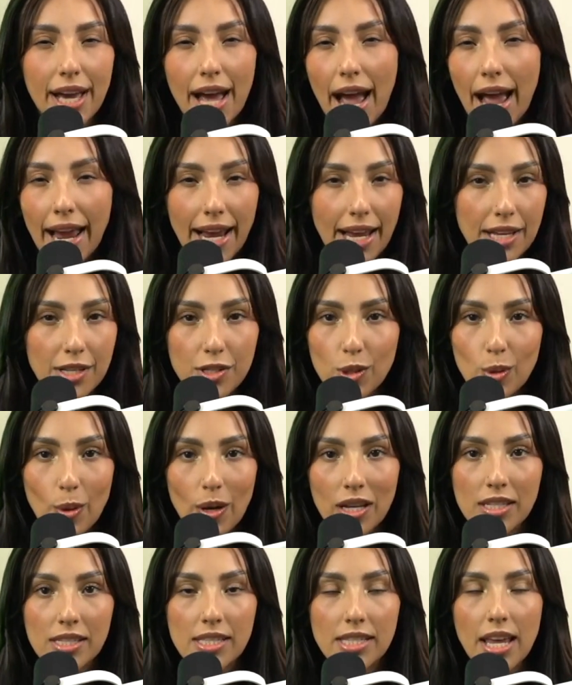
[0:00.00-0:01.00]
I guess you
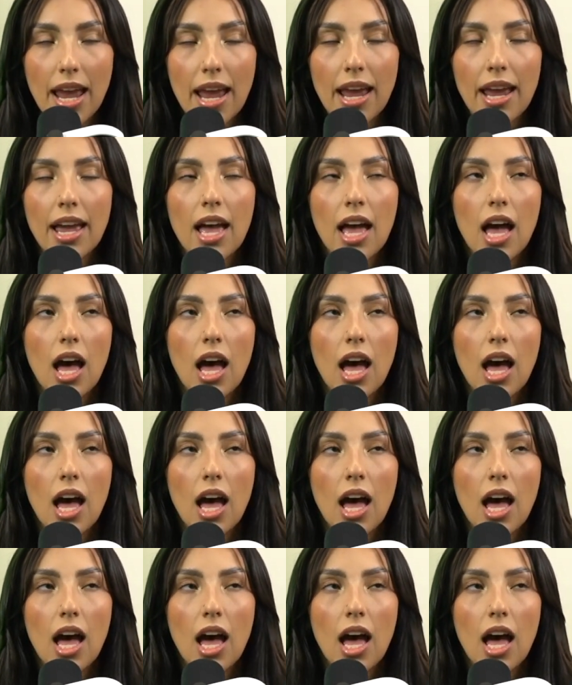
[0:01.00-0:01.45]
can say.